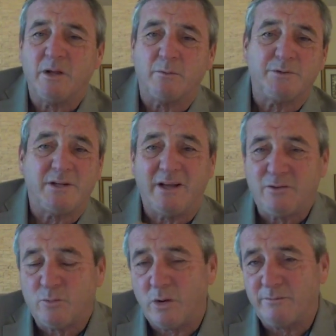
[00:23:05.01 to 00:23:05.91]
was
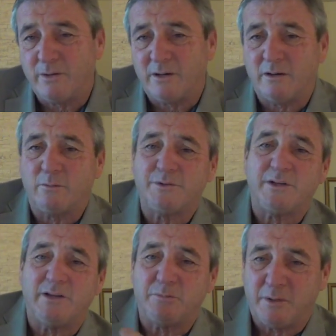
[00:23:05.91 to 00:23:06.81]
against welfare, was
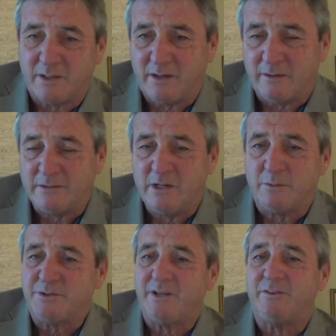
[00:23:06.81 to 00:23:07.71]
against Medicare,
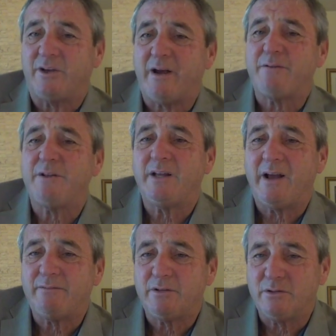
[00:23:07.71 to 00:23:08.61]
was against everything
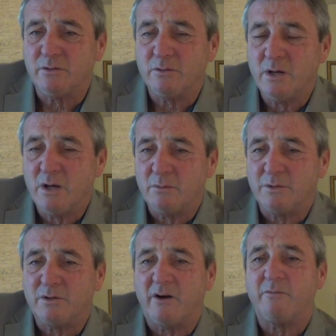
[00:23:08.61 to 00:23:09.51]
having to do
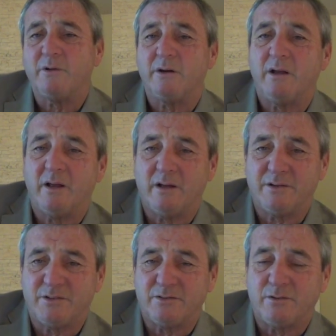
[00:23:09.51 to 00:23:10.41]
with government
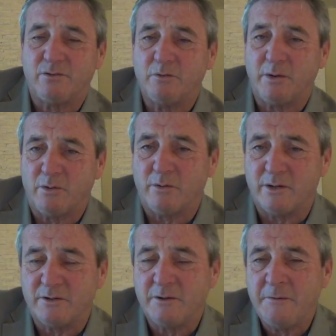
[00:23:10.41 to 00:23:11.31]
assistance to
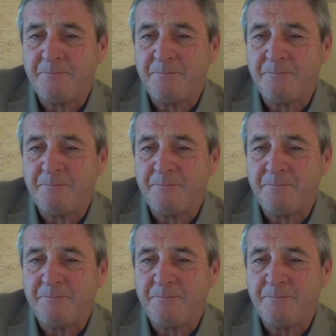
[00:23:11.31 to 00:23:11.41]
minorities.